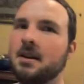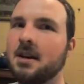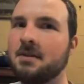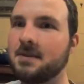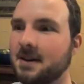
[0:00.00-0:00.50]

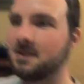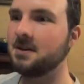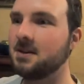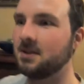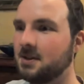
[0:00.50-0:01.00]
Yeah,
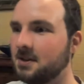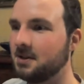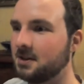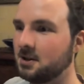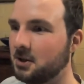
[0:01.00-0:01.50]
flaccid
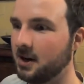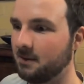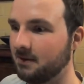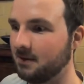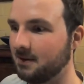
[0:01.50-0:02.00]
sausages are
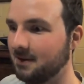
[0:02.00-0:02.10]
shameful.